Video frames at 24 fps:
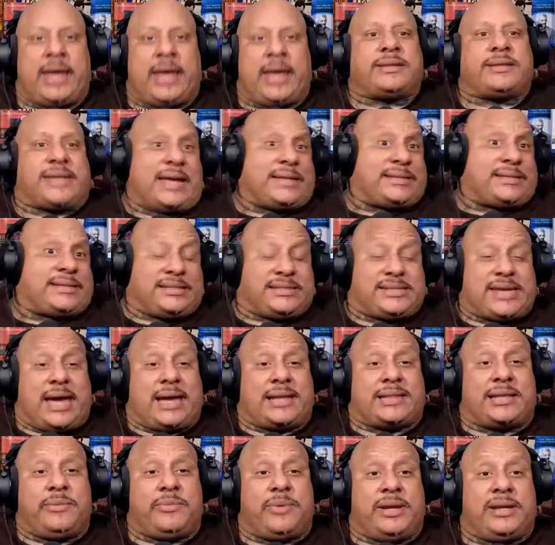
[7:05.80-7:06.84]
yeah, down that's inside.
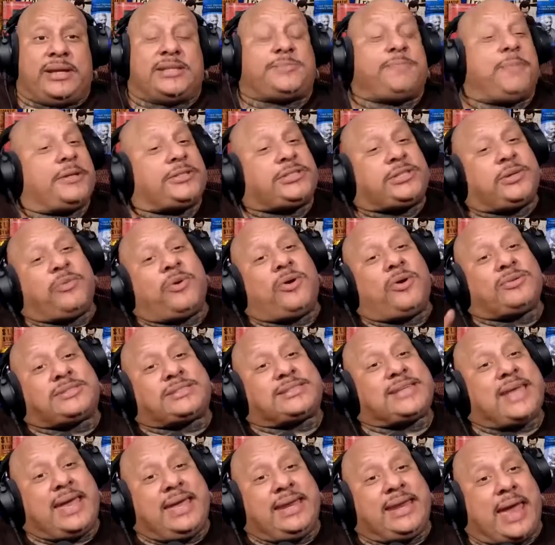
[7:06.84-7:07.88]
Exactly yeah. what it is. But she won't
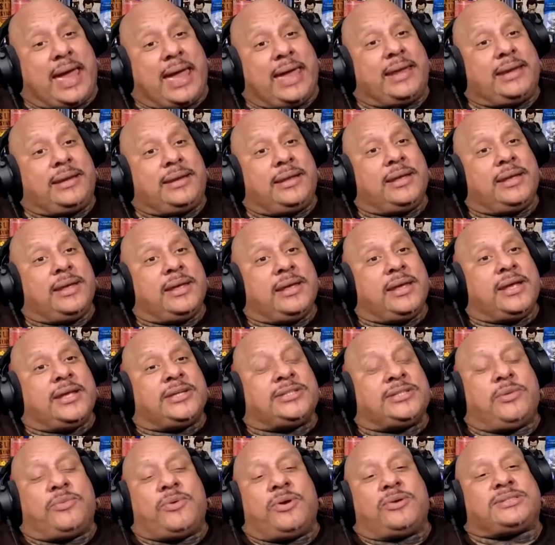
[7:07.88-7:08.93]
say that.
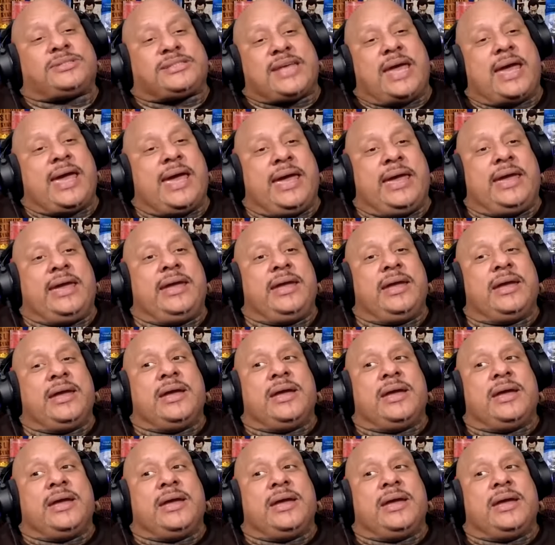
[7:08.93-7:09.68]
She won't say.